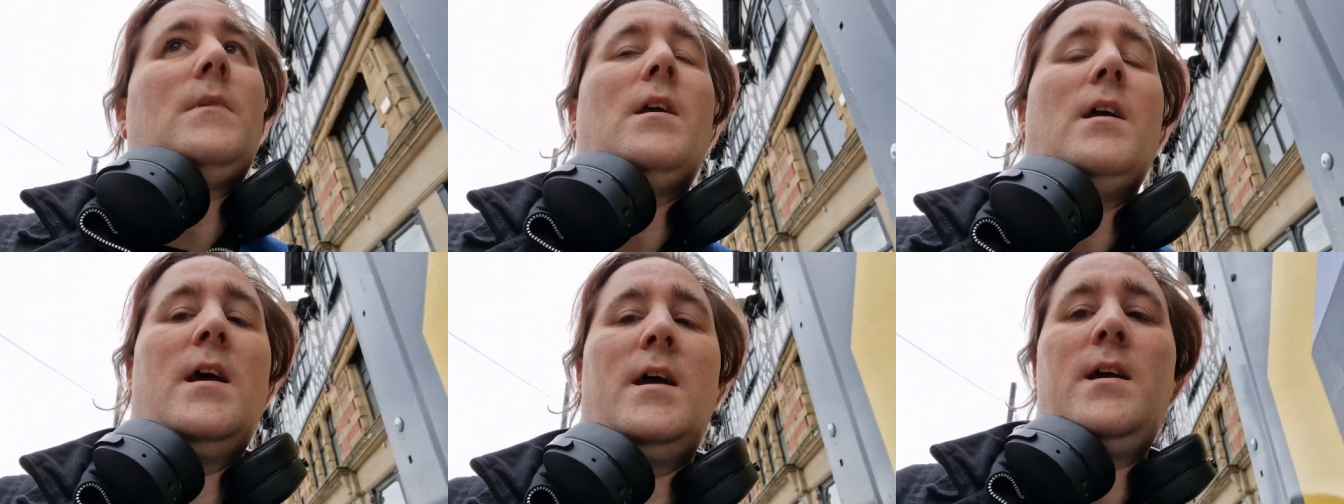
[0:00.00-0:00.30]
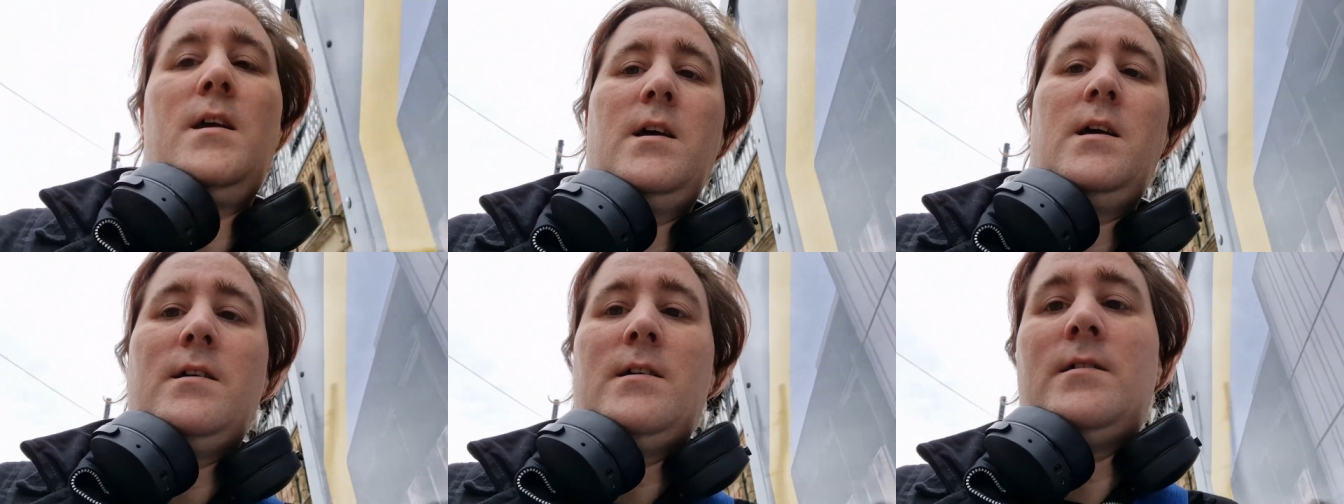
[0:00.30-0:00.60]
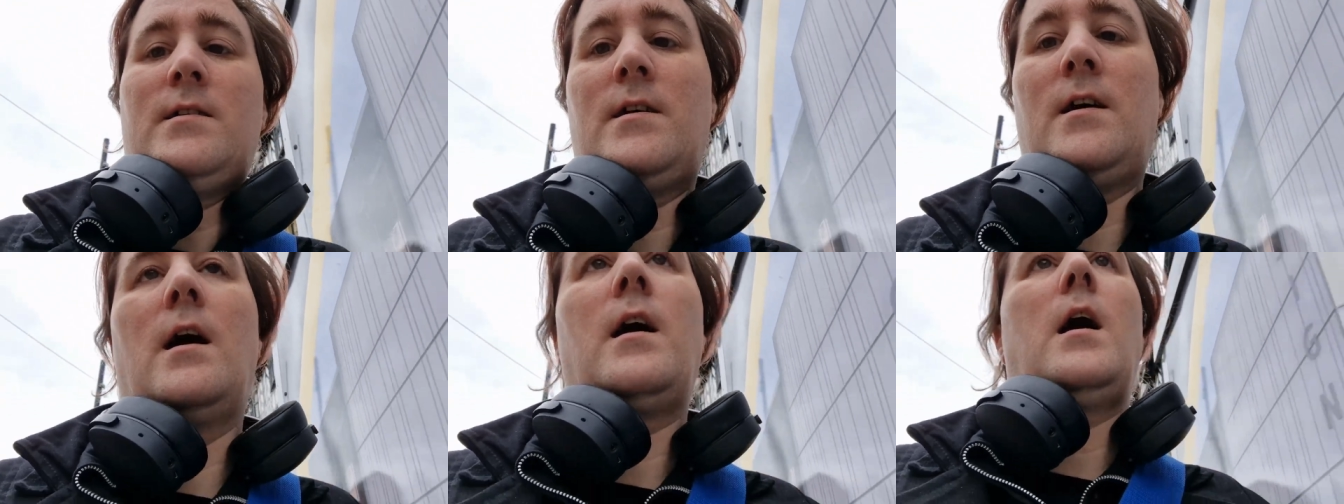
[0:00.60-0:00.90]
hey,
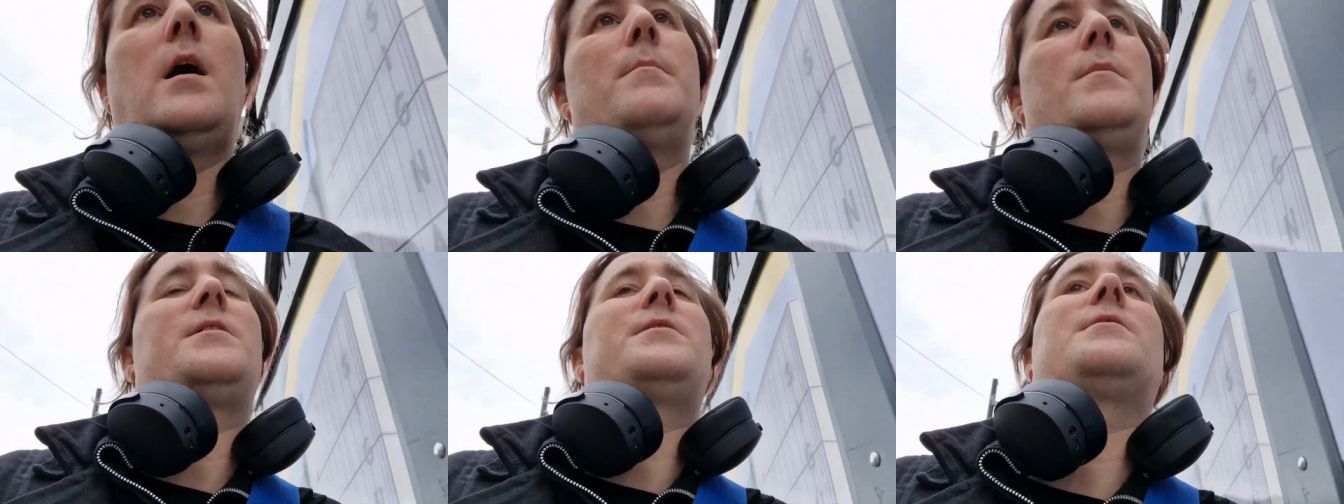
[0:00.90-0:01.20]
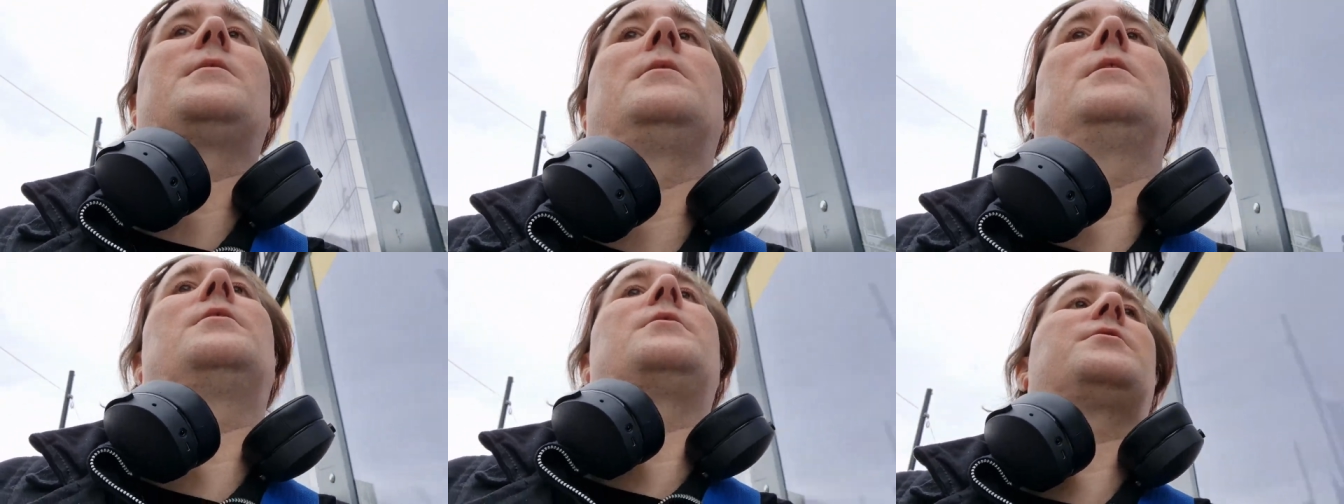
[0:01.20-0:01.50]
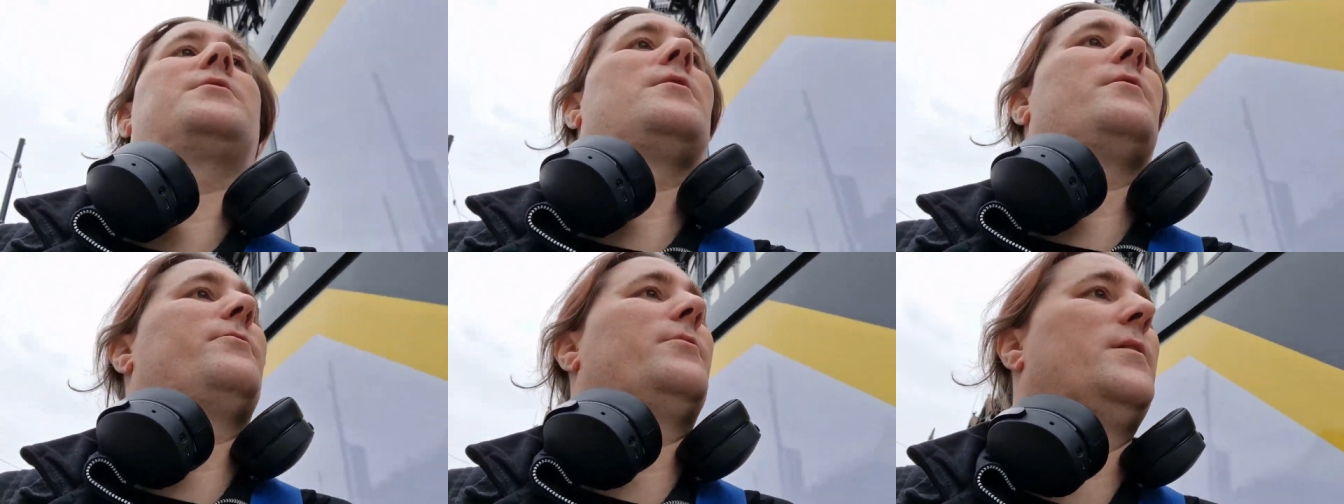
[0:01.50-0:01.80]
I missed a lot
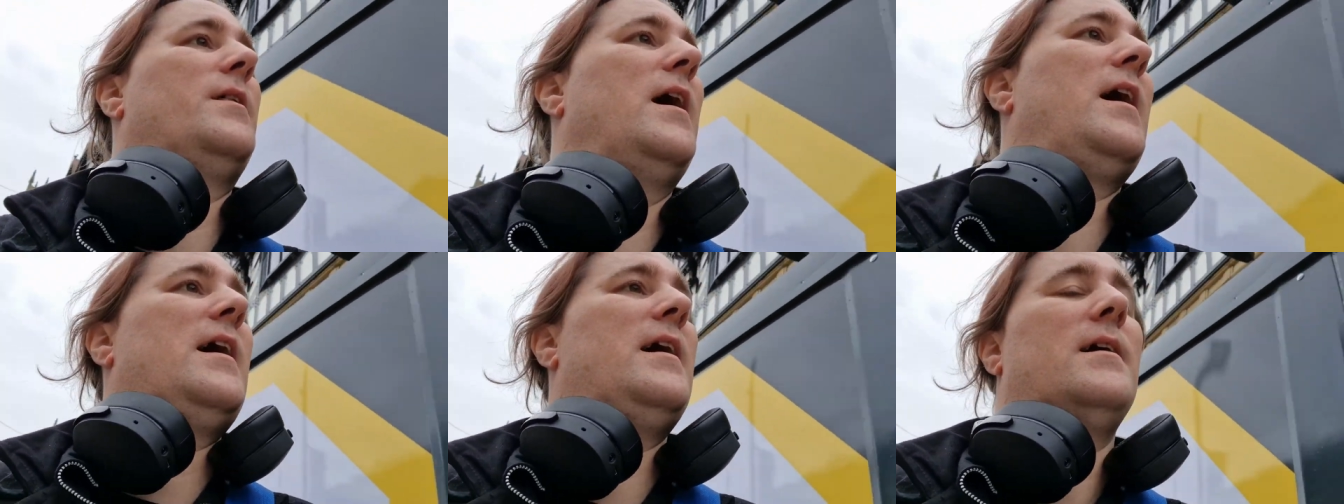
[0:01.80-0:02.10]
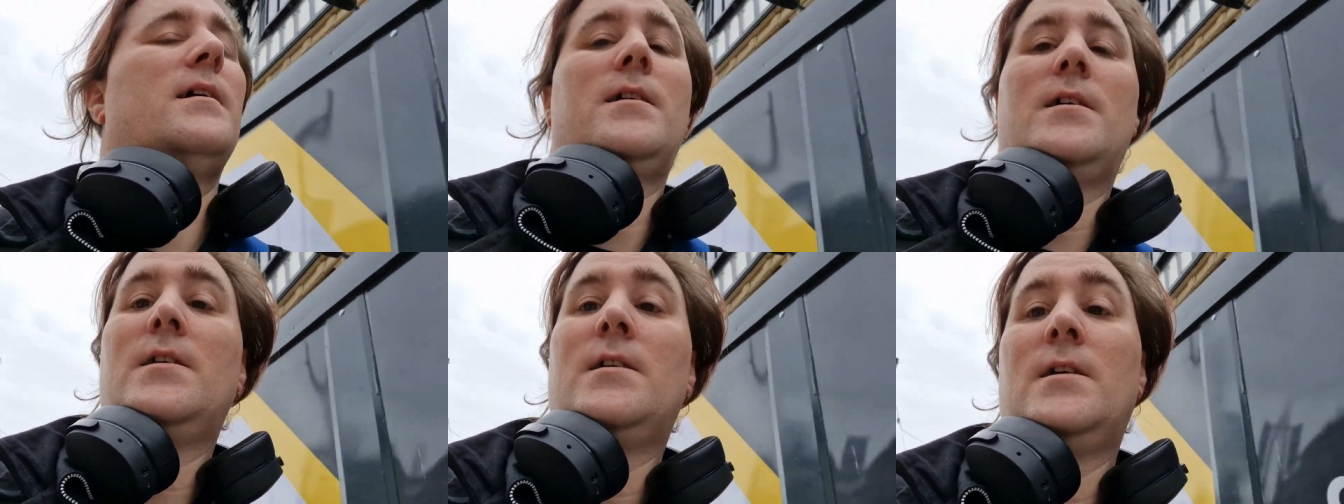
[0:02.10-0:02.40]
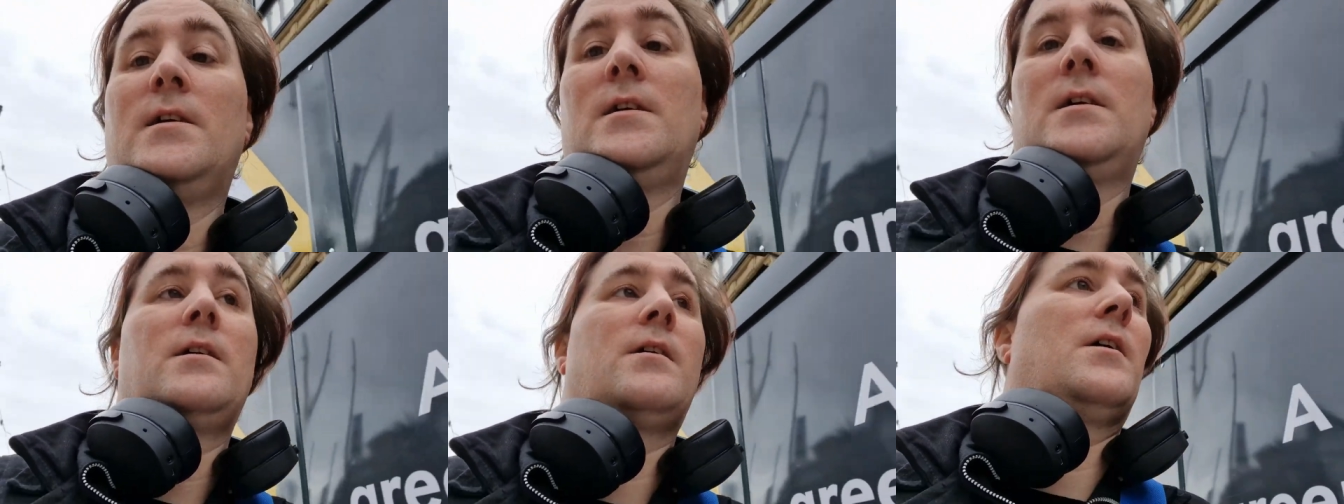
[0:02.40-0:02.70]
of stuff with that
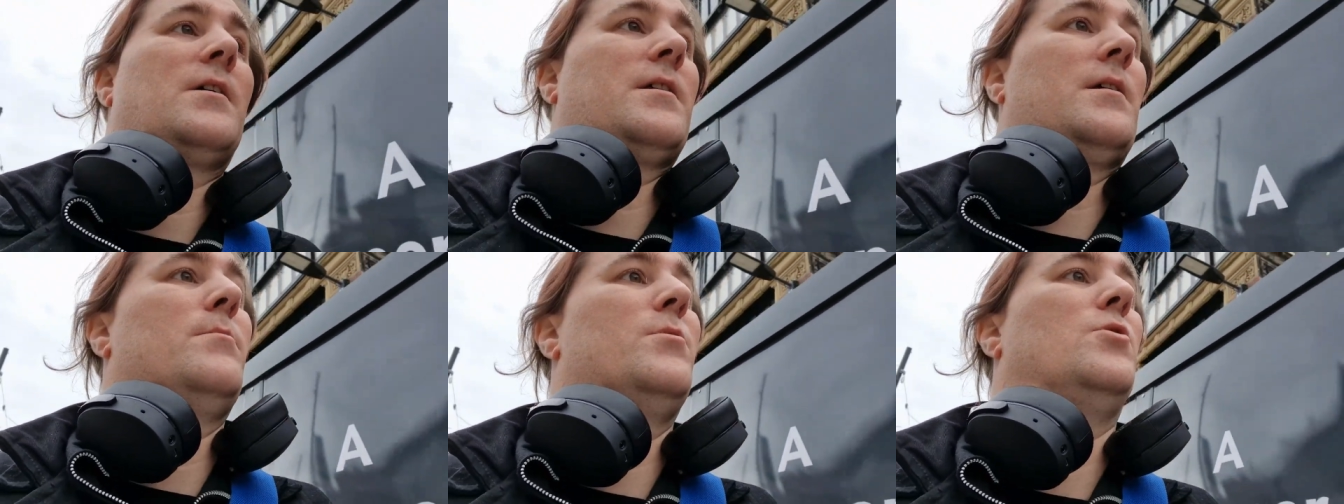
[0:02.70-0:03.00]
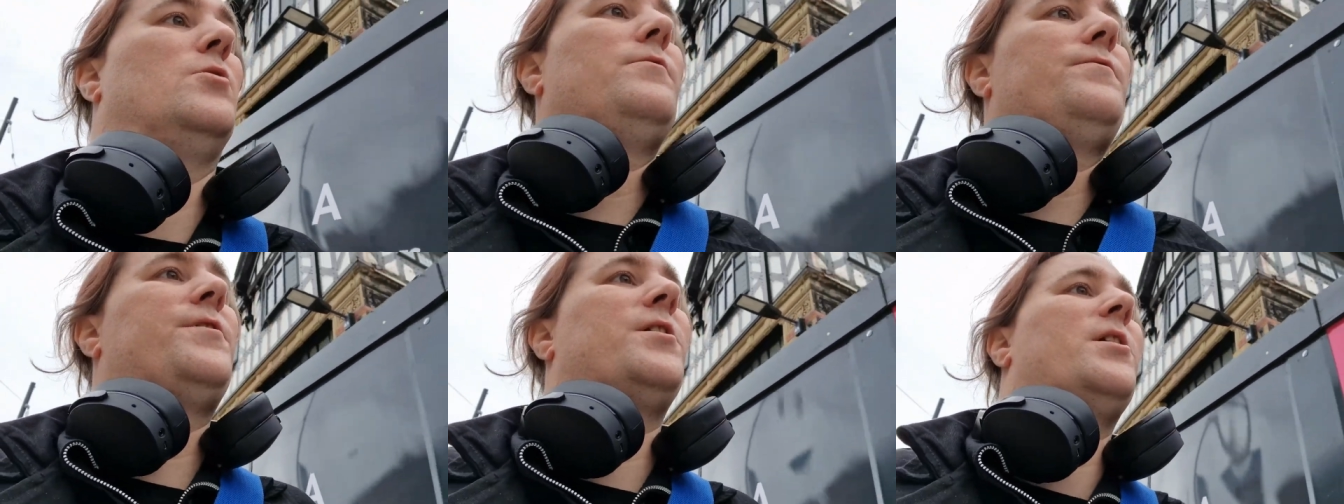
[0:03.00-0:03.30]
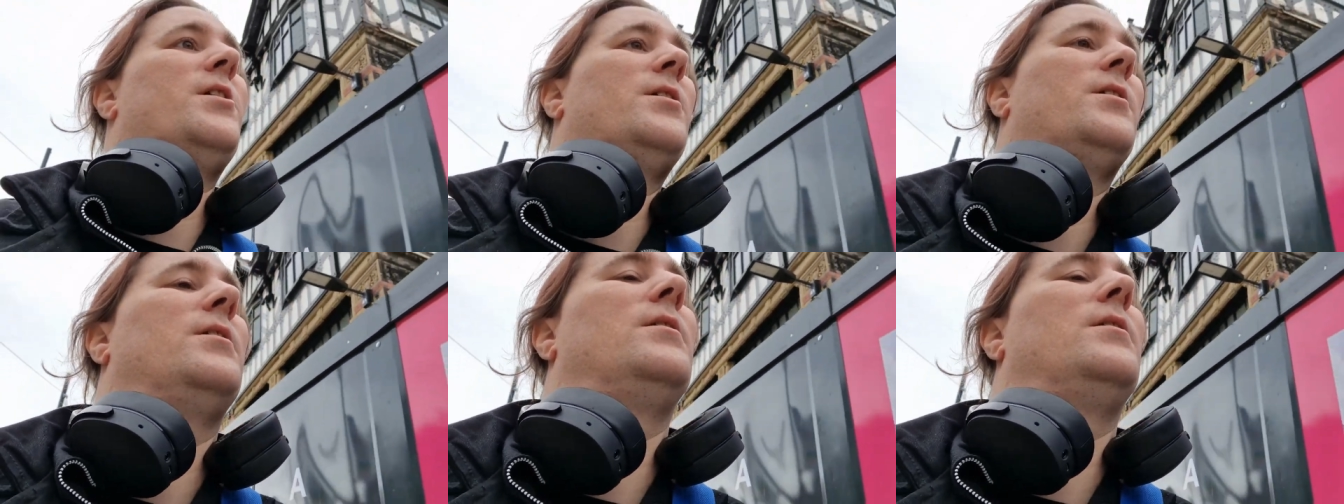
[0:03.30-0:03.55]
because I moved,